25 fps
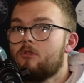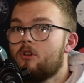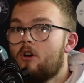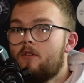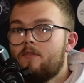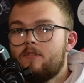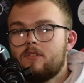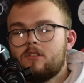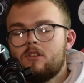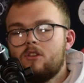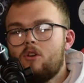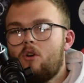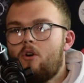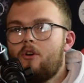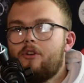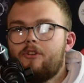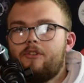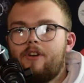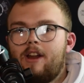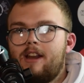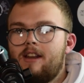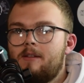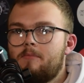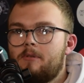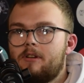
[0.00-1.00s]
I would obviously
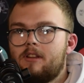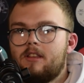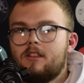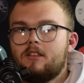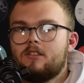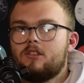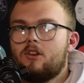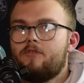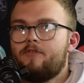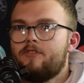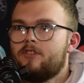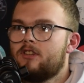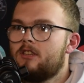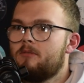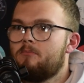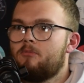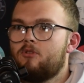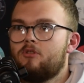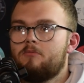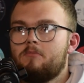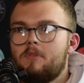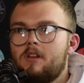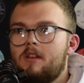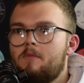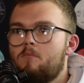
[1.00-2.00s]
honour anybody that's
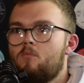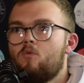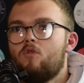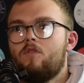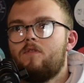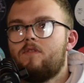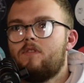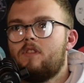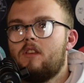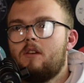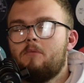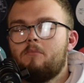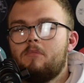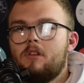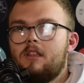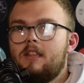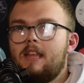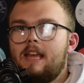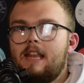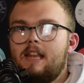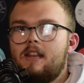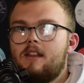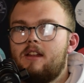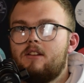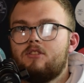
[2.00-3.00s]
obviously booked me and moved
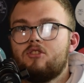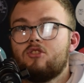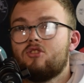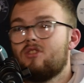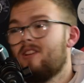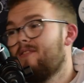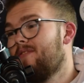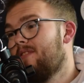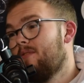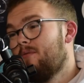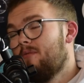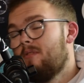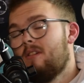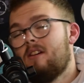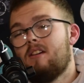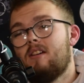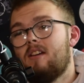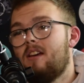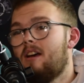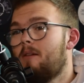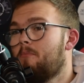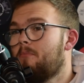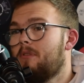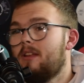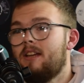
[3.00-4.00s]
them, and then I just have to.
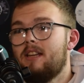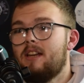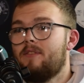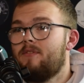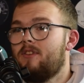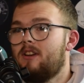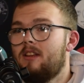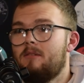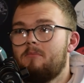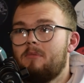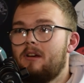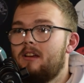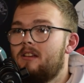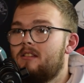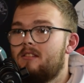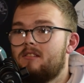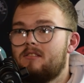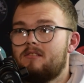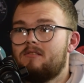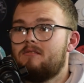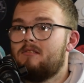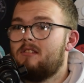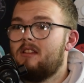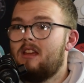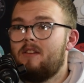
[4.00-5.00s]
I'm playing every day
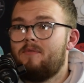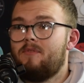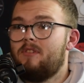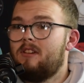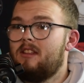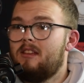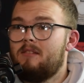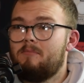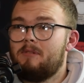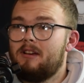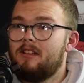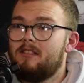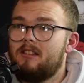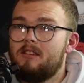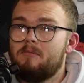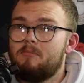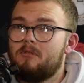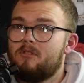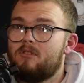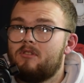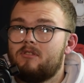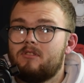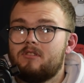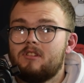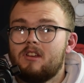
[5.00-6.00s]
by every day by
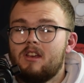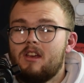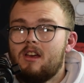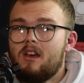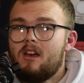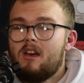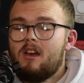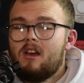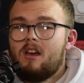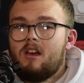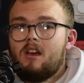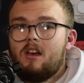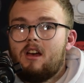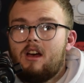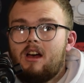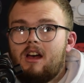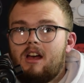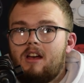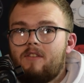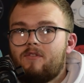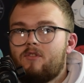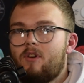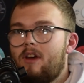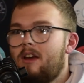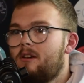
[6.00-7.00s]
day because
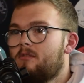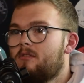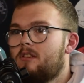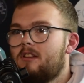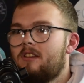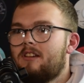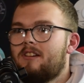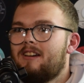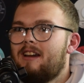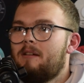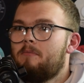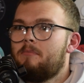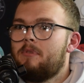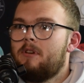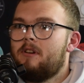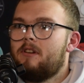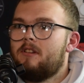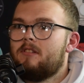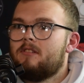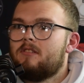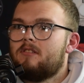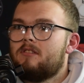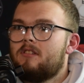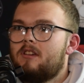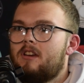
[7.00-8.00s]
I've got elderly
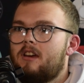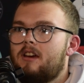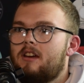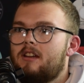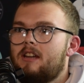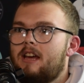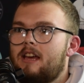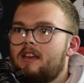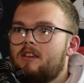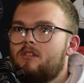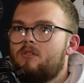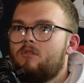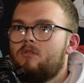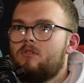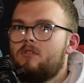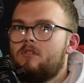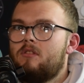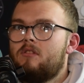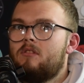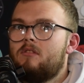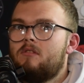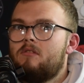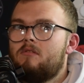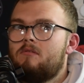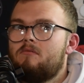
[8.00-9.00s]
grandparents and I
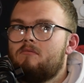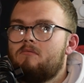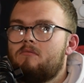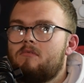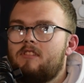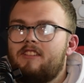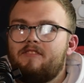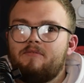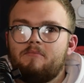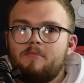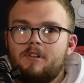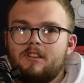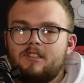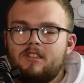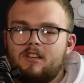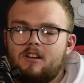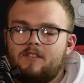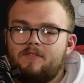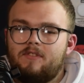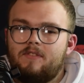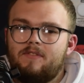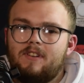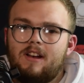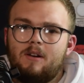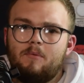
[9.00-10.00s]
couldn't live with
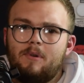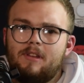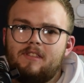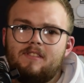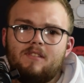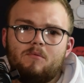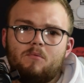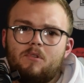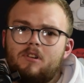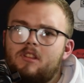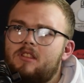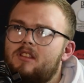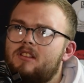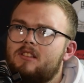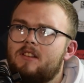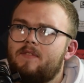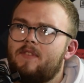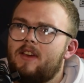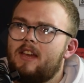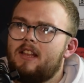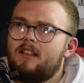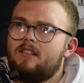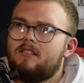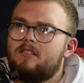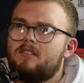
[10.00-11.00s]
myself if I went to one of
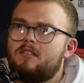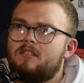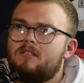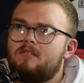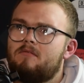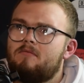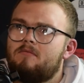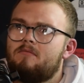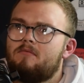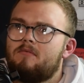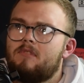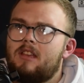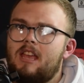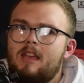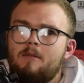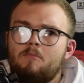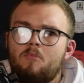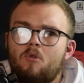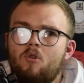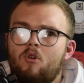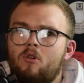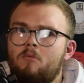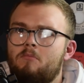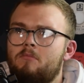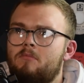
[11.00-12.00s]
these events,
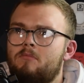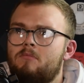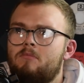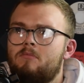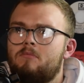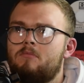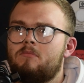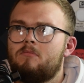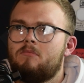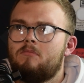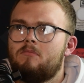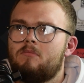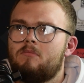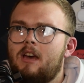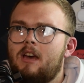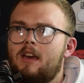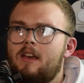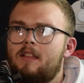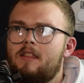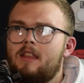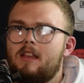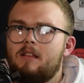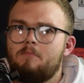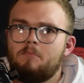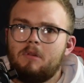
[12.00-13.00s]
came home,
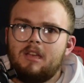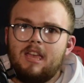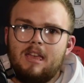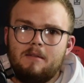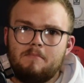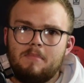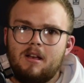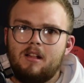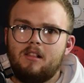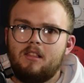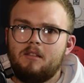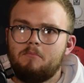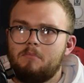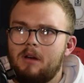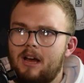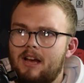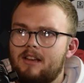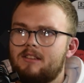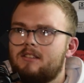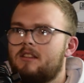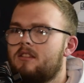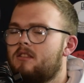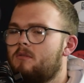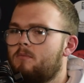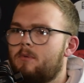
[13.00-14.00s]
yep. and then became ill
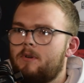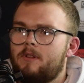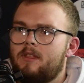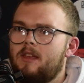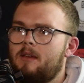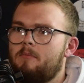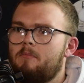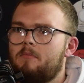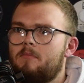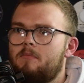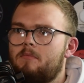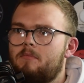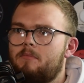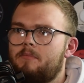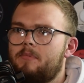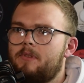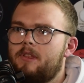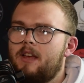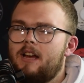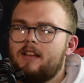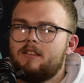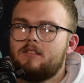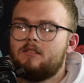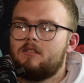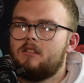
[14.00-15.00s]
and passed it to one of them.
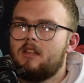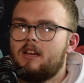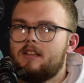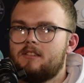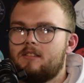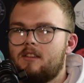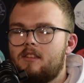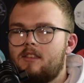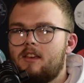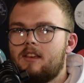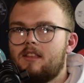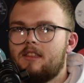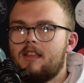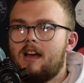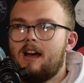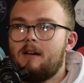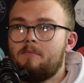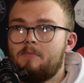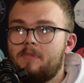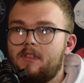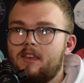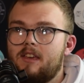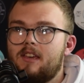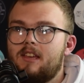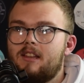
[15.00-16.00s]
Yep. That's that's the thing
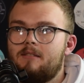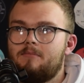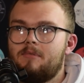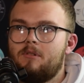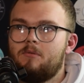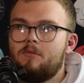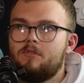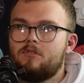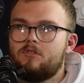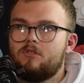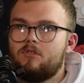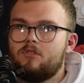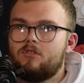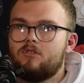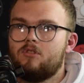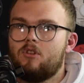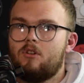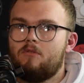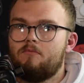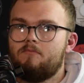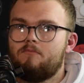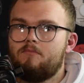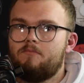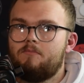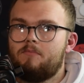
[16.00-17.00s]
that I'm thinking about. So
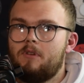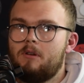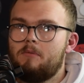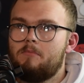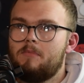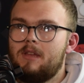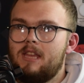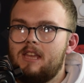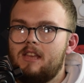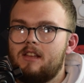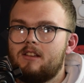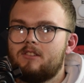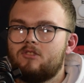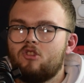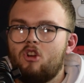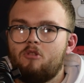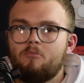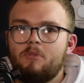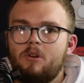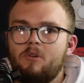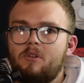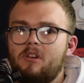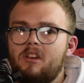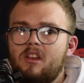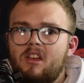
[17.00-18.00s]
it's not about me,
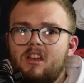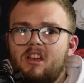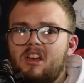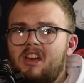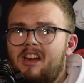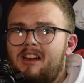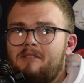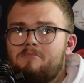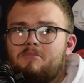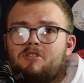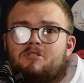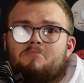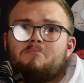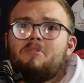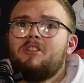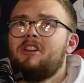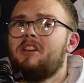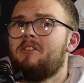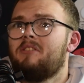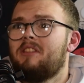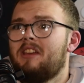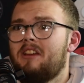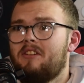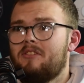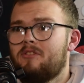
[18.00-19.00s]
it's not about how much
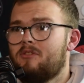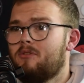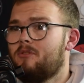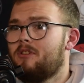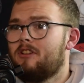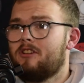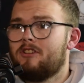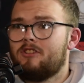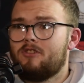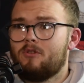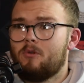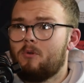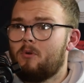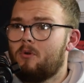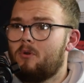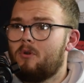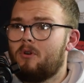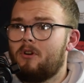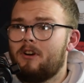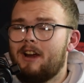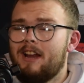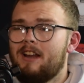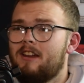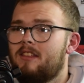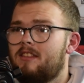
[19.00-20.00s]
money I'd earn doing a show
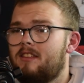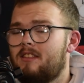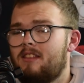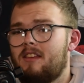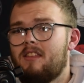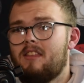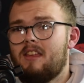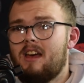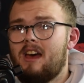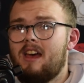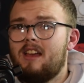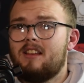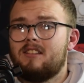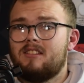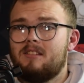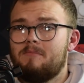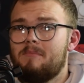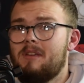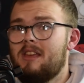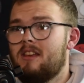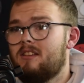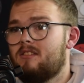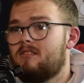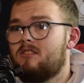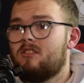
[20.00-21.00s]
or anything like that.
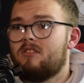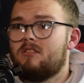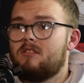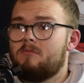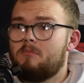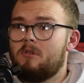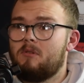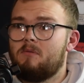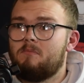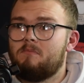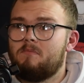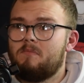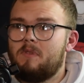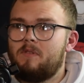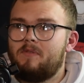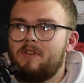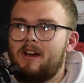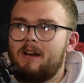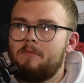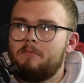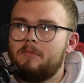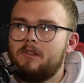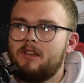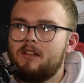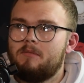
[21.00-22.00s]
It, to me, it's just about
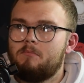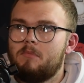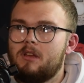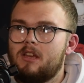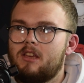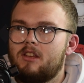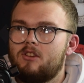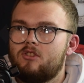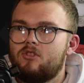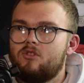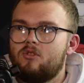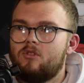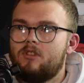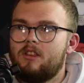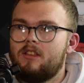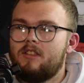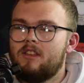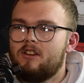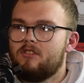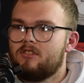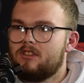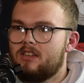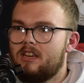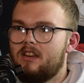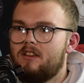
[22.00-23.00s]
my family and making sure
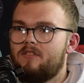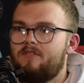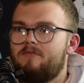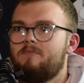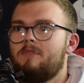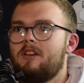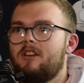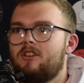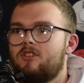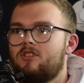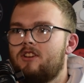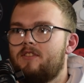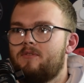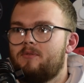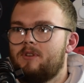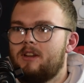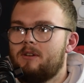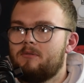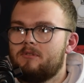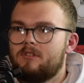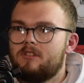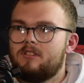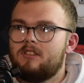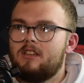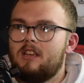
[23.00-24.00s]
that they're safe, making sure
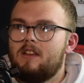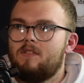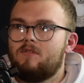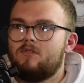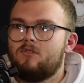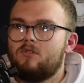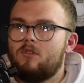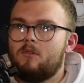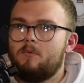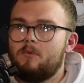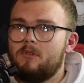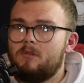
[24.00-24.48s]
everyone else is safe.